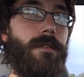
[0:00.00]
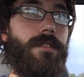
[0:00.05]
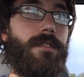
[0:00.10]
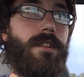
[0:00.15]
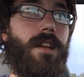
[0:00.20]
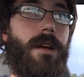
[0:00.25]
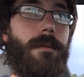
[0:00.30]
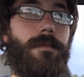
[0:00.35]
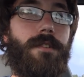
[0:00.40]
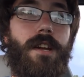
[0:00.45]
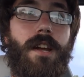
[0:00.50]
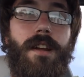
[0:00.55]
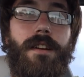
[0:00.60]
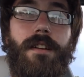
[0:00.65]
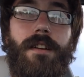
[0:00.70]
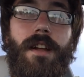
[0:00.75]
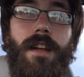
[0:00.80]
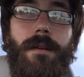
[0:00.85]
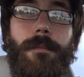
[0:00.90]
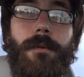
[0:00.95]
and Snapchat
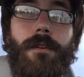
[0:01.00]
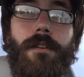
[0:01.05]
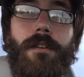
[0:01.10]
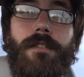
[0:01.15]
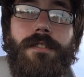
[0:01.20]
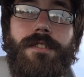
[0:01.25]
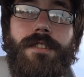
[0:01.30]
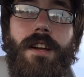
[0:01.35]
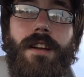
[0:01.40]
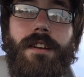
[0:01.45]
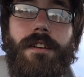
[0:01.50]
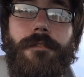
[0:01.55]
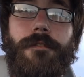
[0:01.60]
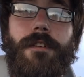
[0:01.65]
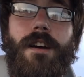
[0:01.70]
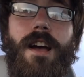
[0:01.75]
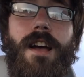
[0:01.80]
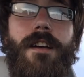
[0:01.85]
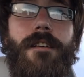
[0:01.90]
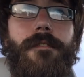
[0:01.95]
at
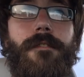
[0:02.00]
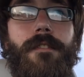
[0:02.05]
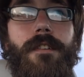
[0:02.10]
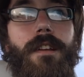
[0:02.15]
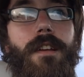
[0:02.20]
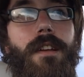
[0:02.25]
abergs95,